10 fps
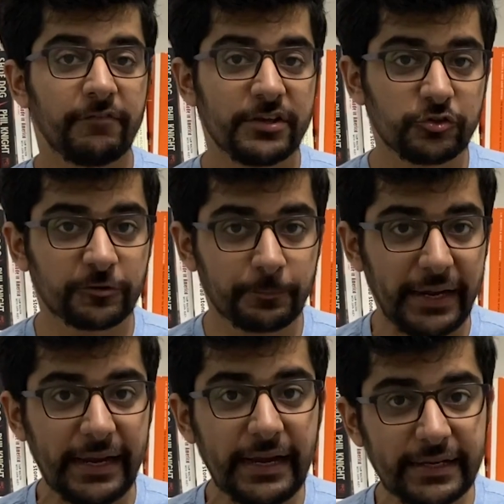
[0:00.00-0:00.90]
When you're
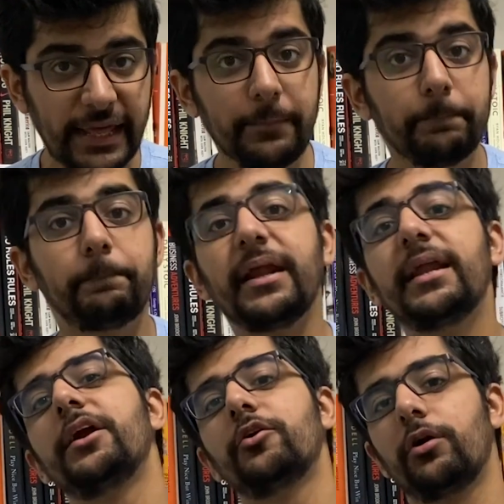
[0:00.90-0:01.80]
spending $10
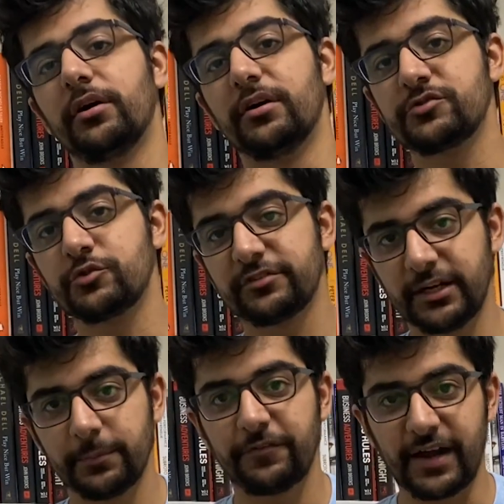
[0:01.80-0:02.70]
billion to
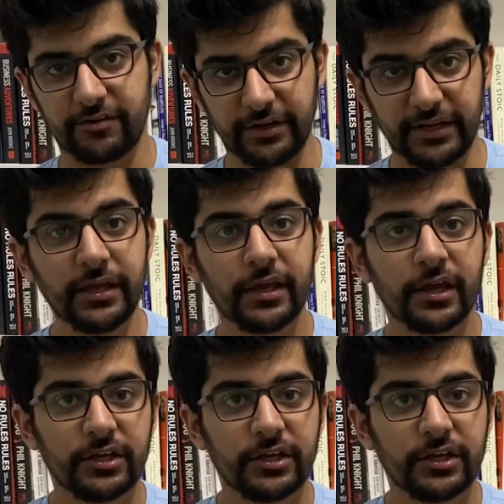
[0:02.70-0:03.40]
set up a factory,